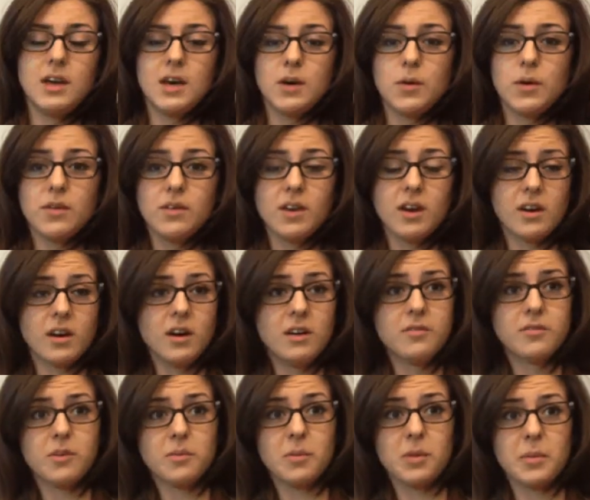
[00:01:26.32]
We even got art
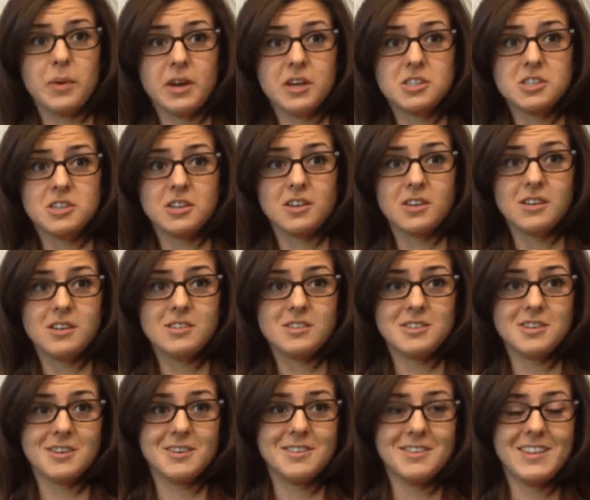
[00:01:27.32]
from them, actually,
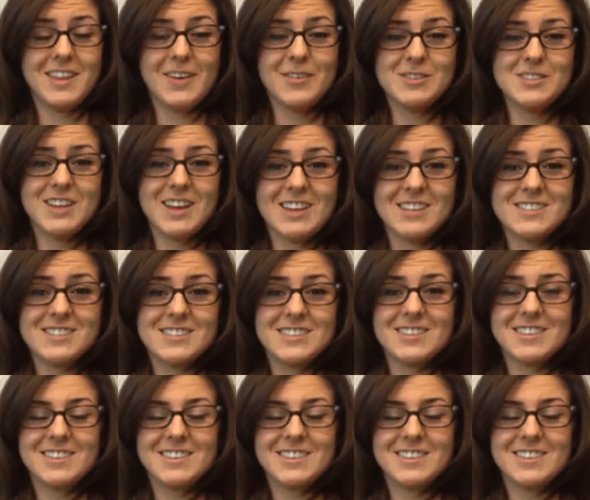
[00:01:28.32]
so that was nice.